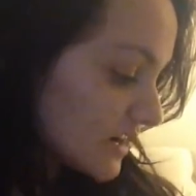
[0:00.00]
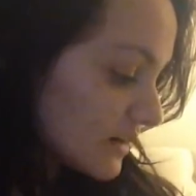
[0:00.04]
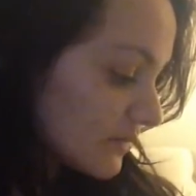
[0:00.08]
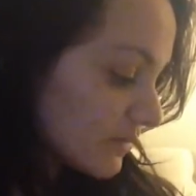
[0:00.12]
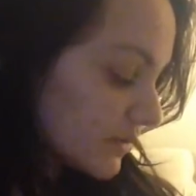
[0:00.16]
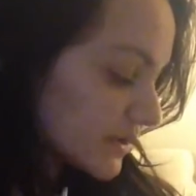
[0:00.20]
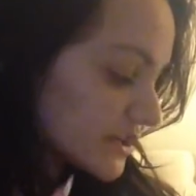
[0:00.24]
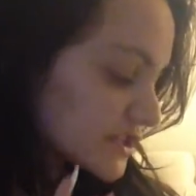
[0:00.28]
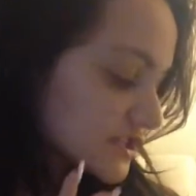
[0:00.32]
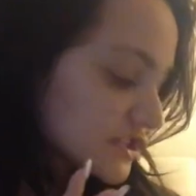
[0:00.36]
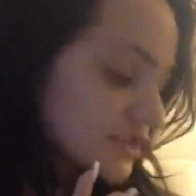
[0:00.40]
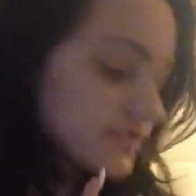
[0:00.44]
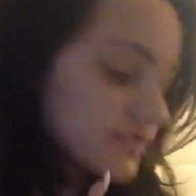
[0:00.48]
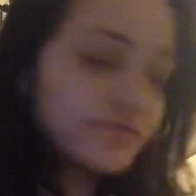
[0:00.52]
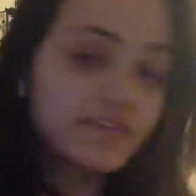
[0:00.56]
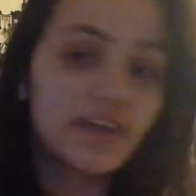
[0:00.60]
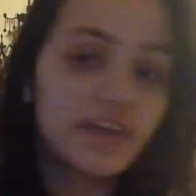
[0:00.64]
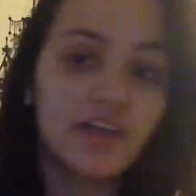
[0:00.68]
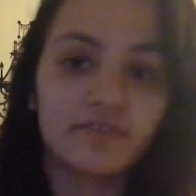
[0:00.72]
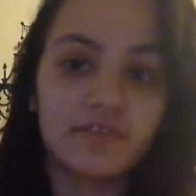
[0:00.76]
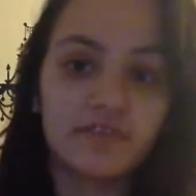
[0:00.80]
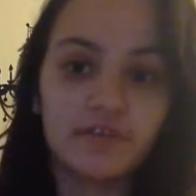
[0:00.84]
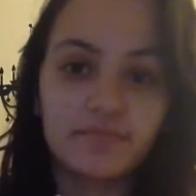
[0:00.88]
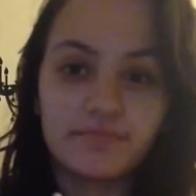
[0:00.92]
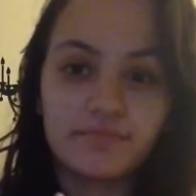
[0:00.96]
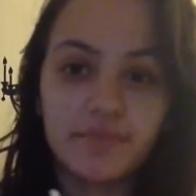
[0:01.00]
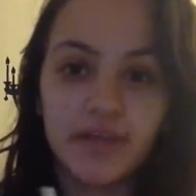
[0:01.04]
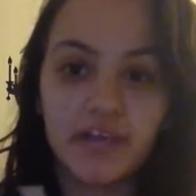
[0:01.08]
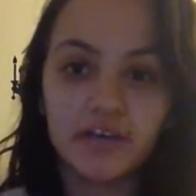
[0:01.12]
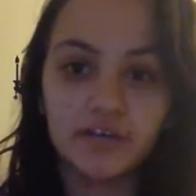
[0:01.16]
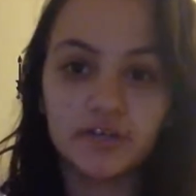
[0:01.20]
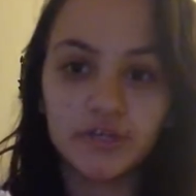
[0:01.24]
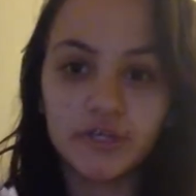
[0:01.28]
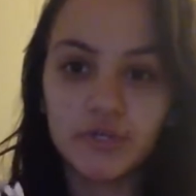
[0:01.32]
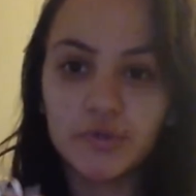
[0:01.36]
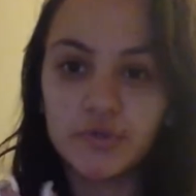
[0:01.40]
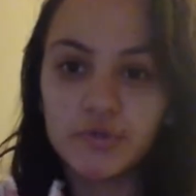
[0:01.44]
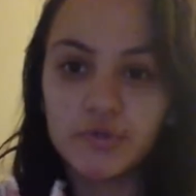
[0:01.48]
What is your favorite
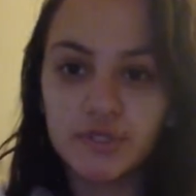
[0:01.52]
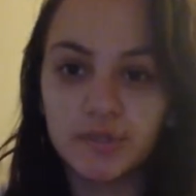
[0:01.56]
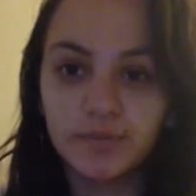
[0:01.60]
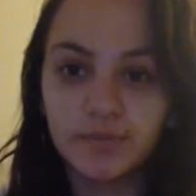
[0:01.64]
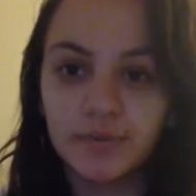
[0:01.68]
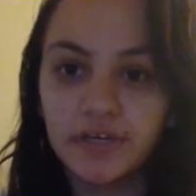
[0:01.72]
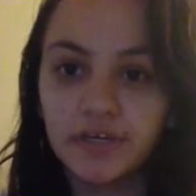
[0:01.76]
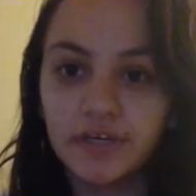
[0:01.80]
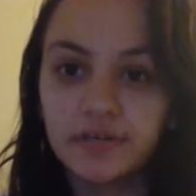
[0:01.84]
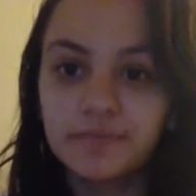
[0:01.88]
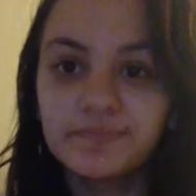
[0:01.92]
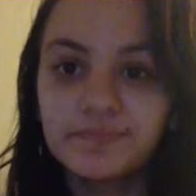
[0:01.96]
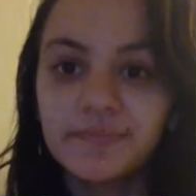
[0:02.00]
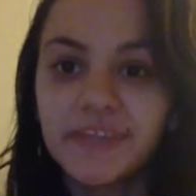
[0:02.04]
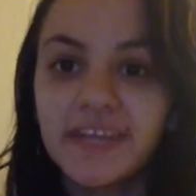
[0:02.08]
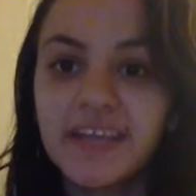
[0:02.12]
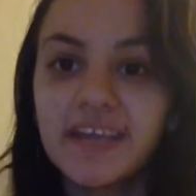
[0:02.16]
male YouTuber?